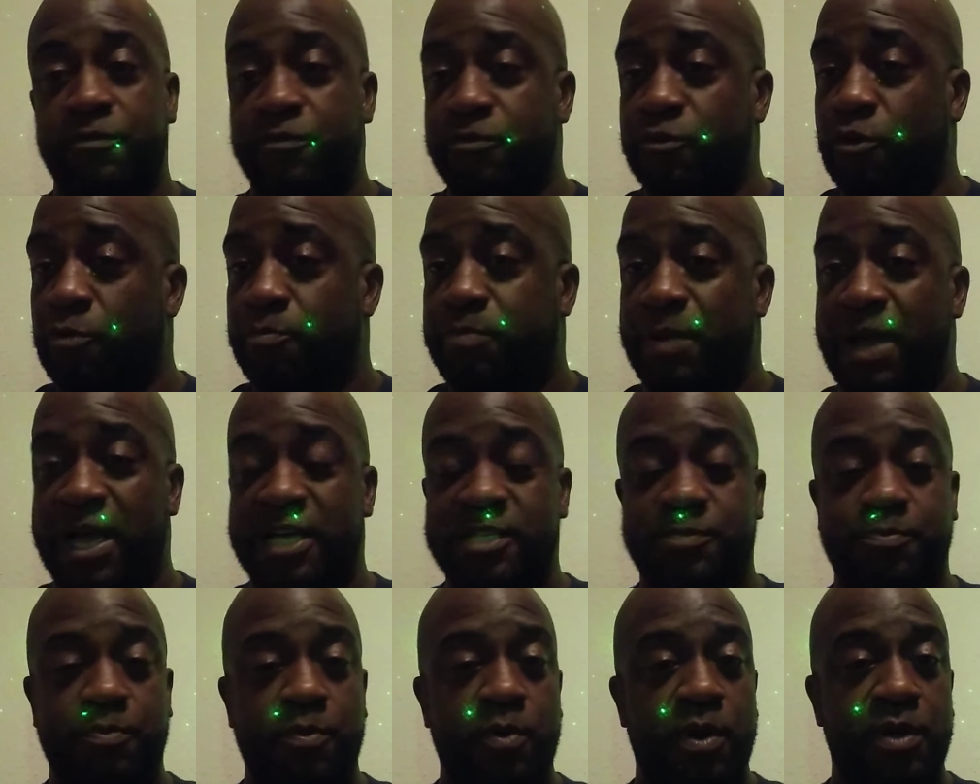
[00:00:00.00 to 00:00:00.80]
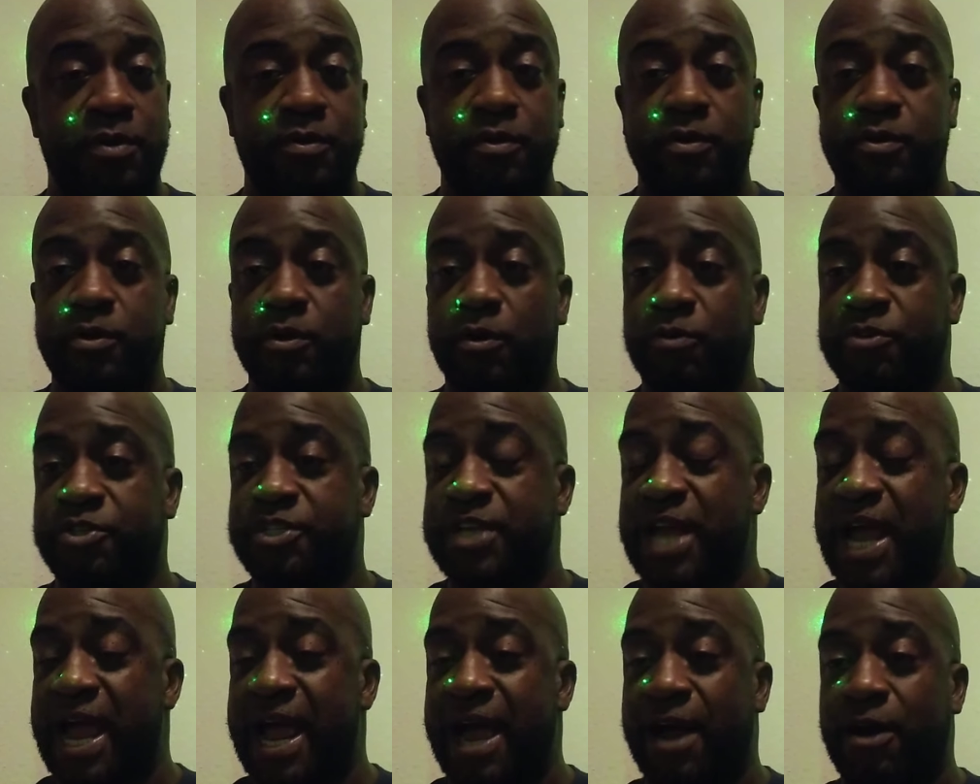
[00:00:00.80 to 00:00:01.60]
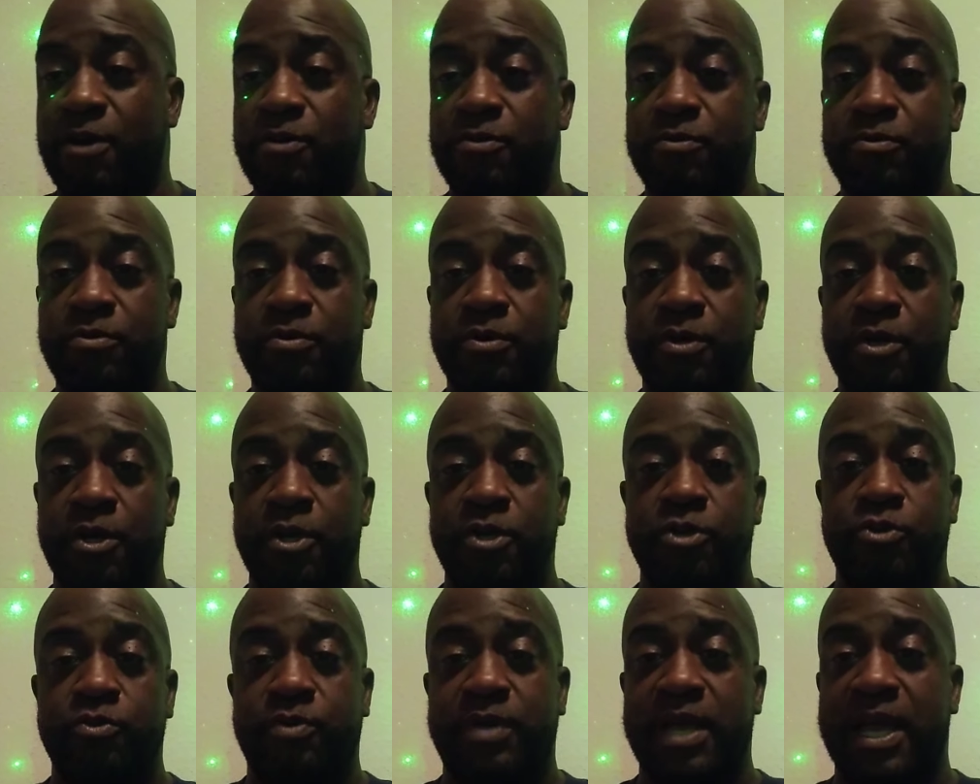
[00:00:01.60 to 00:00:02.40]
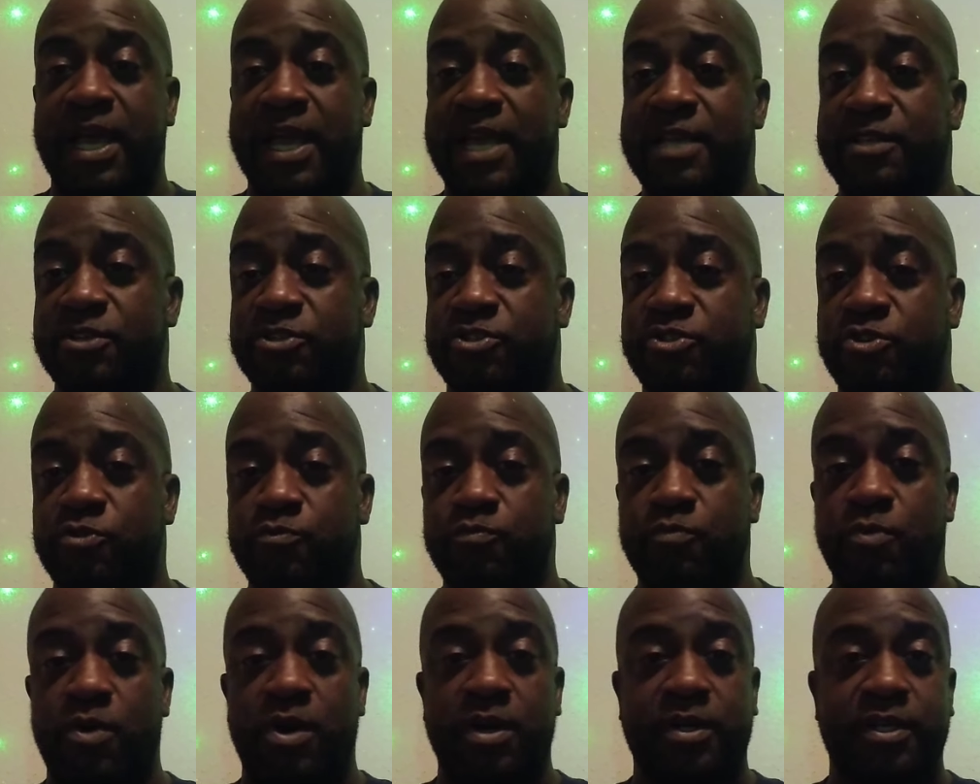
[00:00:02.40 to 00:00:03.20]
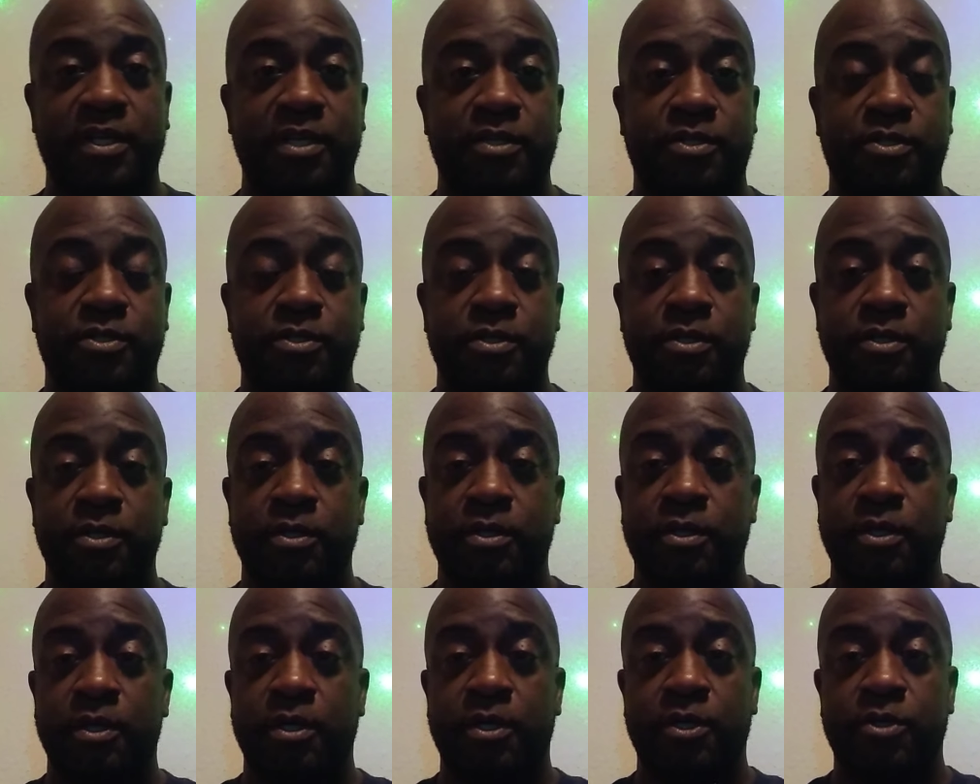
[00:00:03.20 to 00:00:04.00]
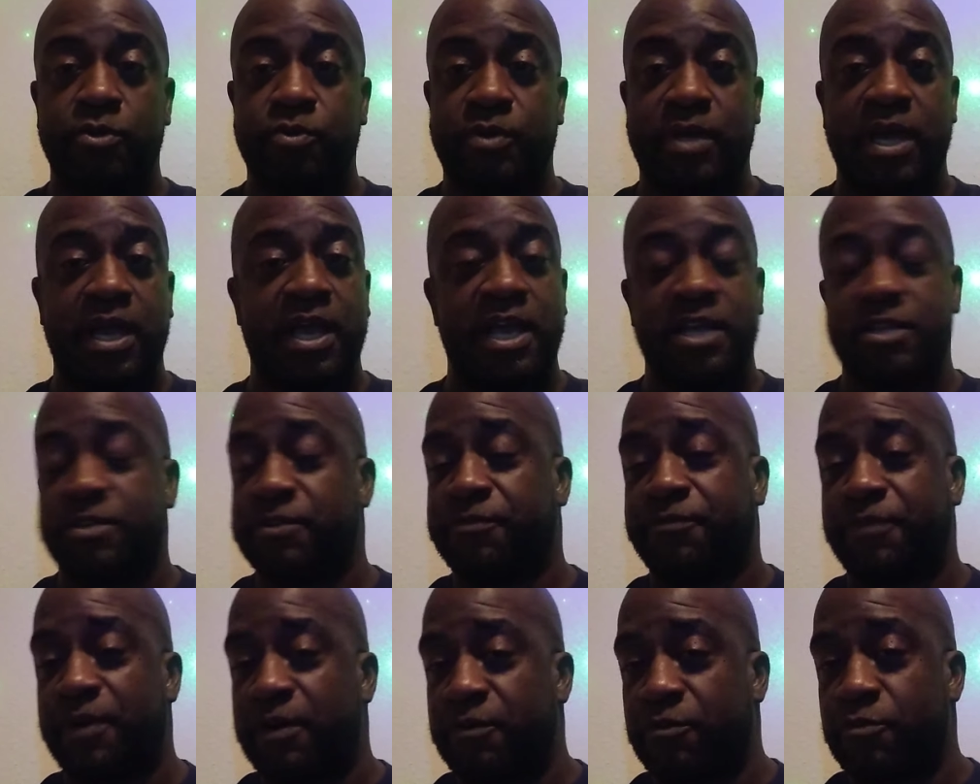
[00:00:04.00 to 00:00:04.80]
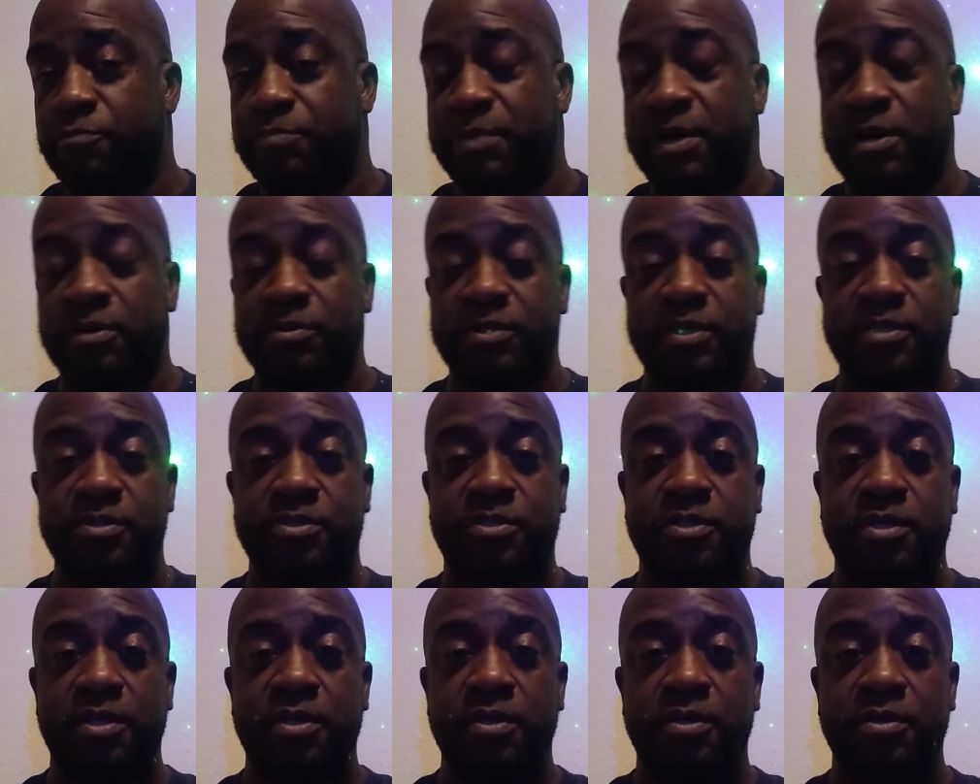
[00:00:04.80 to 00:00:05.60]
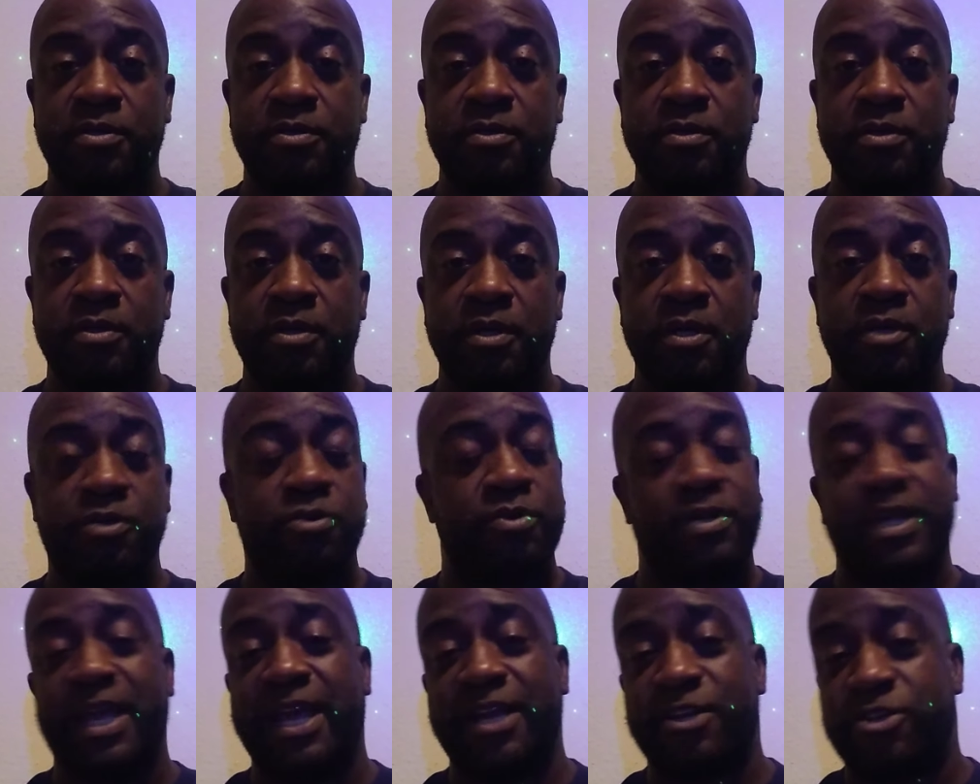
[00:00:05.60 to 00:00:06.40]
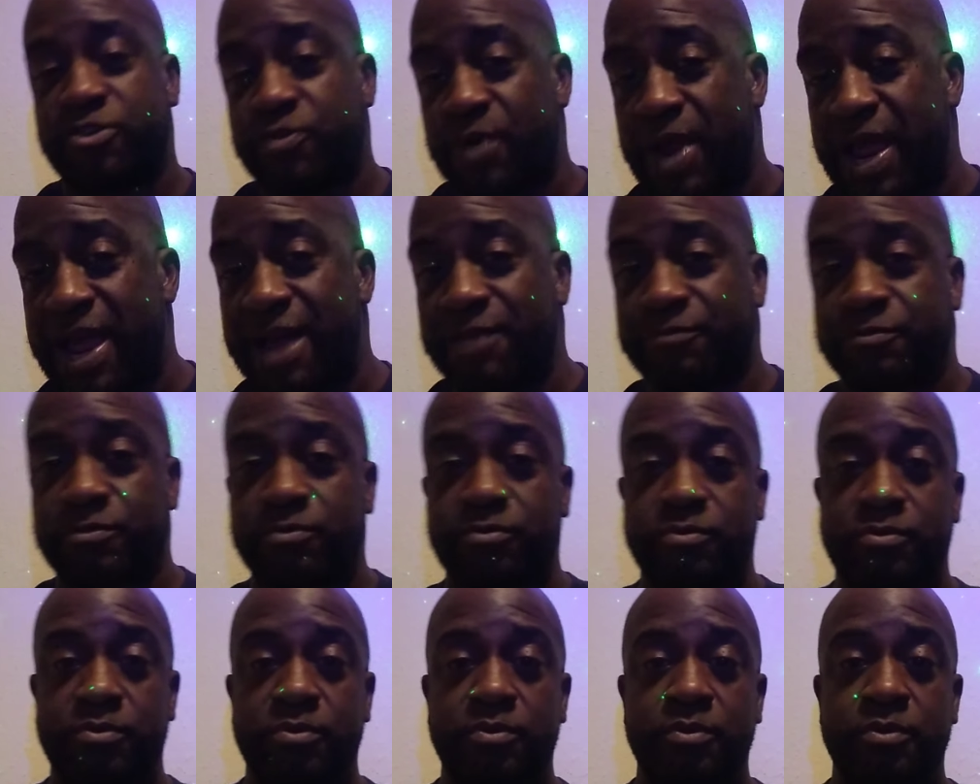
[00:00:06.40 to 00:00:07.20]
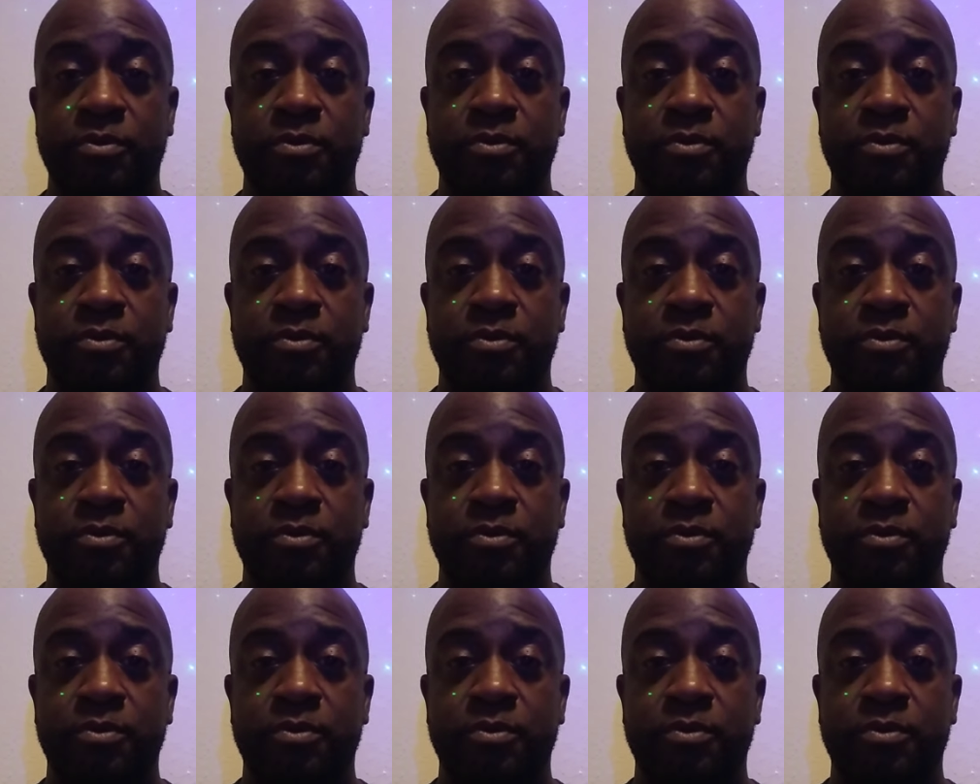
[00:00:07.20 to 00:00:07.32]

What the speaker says: no passport, no child. You get into supermarkets. You get into federal buildings. You can't travel.